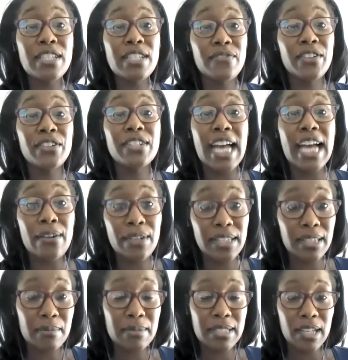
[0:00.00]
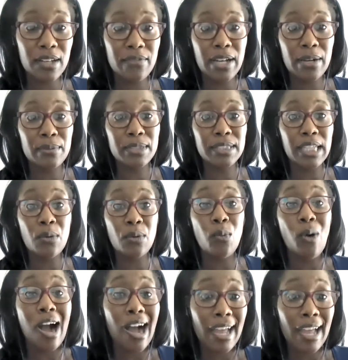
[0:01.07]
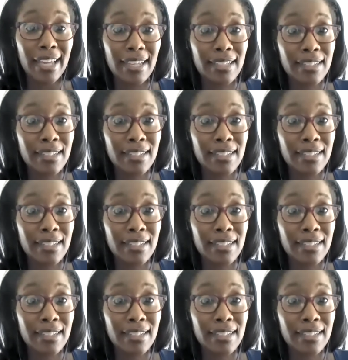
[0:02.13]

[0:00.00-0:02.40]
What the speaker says: if they're doubting themselves, I would say why?